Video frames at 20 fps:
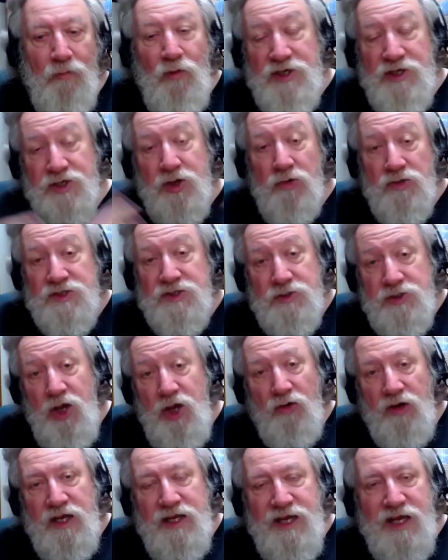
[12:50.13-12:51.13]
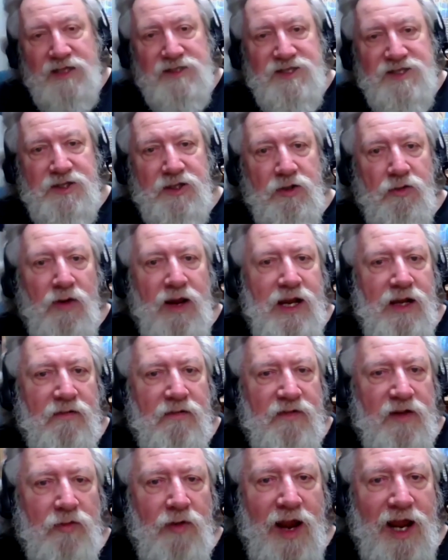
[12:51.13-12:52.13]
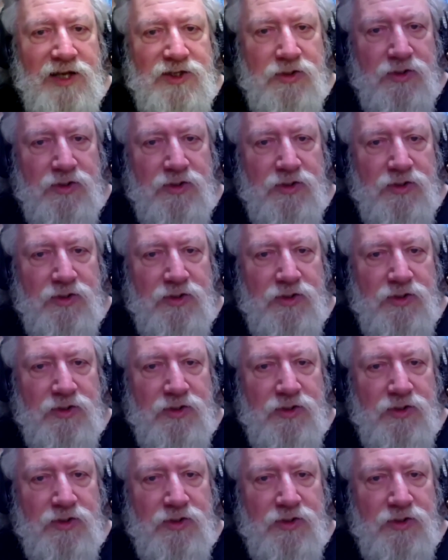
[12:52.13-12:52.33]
and which goes totally against the grain of the